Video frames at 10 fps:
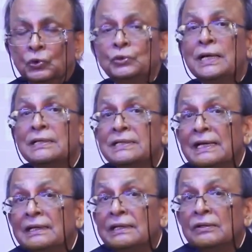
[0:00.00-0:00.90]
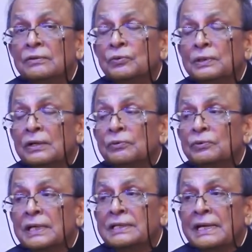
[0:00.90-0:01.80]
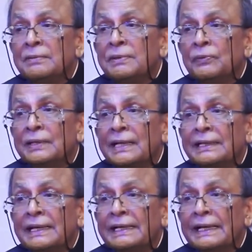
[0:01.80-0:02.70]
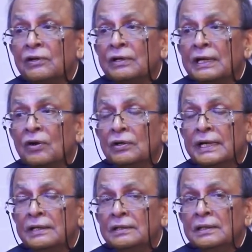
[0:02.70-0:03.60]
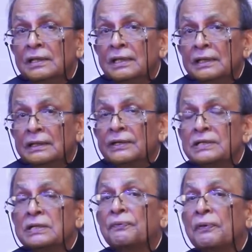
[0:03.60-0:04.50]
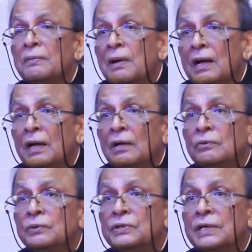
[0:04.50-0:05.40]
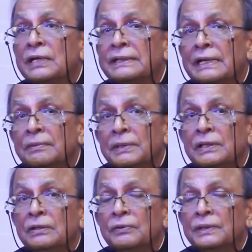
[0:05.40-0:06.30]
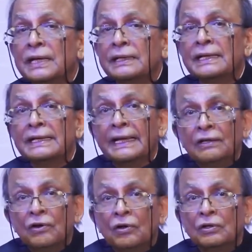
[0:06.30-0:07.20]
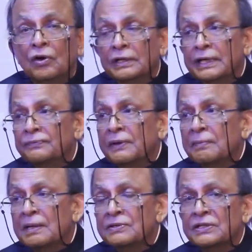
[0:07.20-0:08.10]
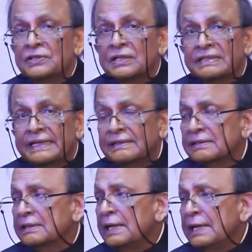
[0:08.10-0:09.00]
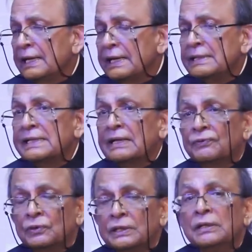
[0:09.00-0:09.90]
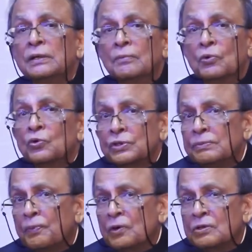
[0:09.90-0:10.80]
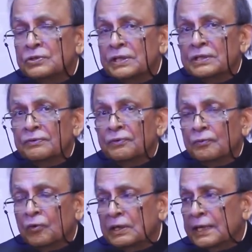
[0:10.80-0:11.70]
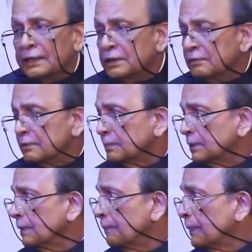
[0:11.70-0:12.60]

who can tell me whether I can get or not get? Now it is a FEMA which shall tell me whether I can get or not get. FEMA section 6 is therefore the most important section for foreign direct investment.